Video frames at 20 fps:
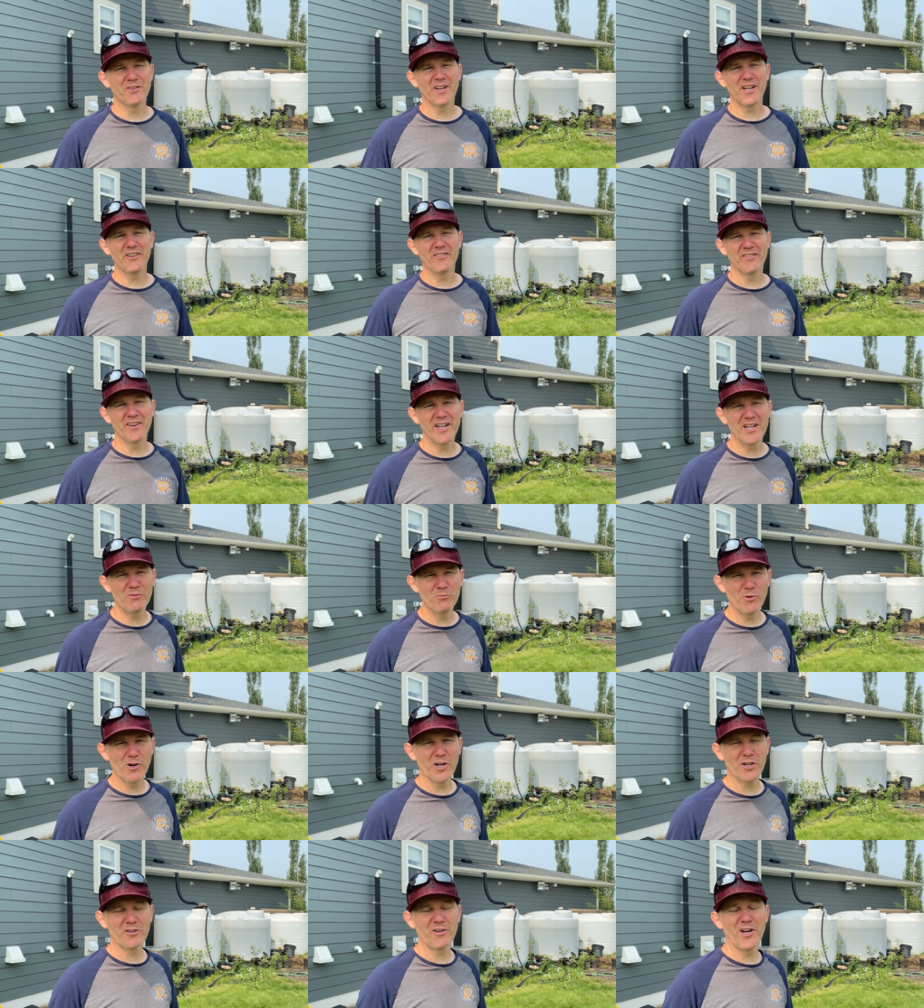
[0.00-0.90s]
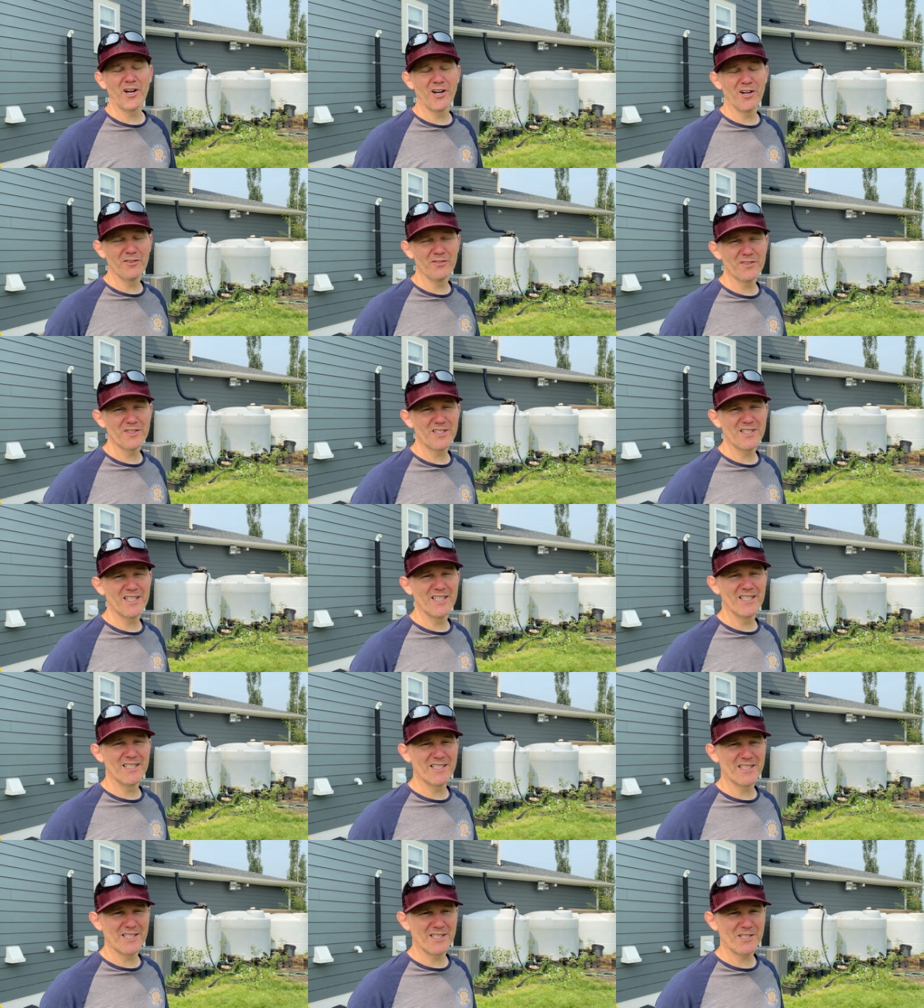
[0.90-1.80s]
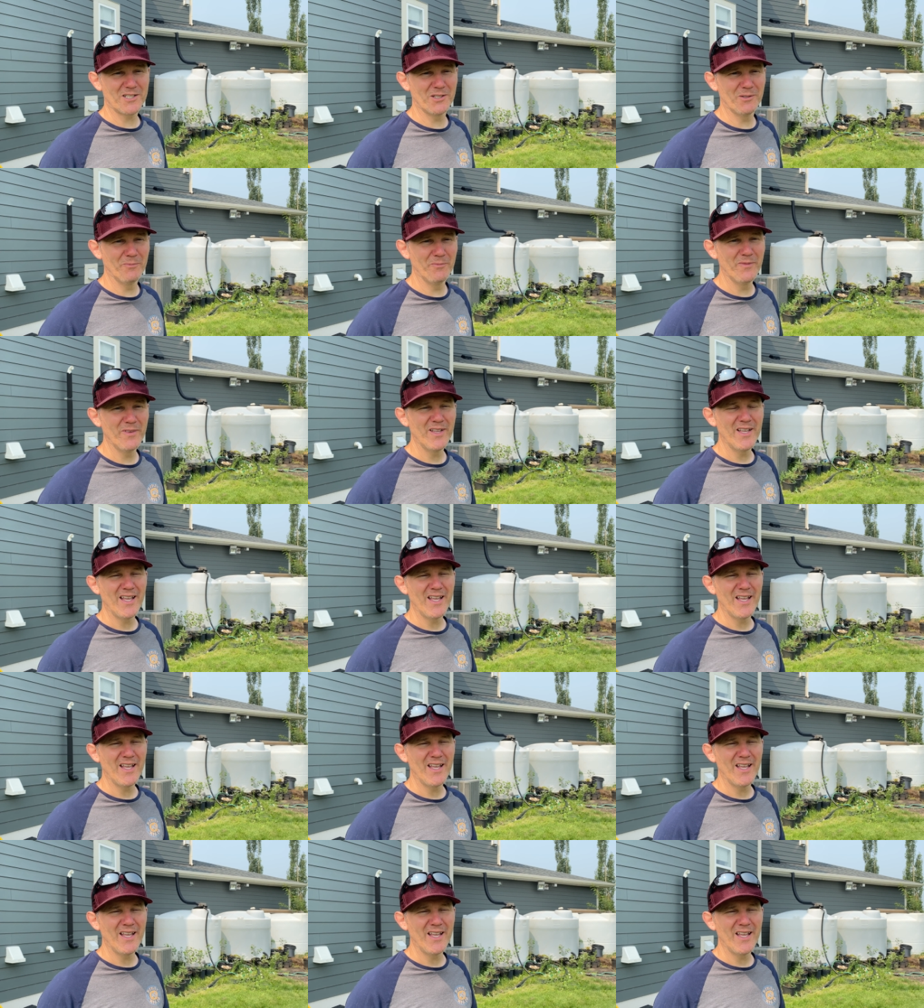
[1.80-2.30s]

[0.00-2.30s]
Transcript: a rainwater harvesting system.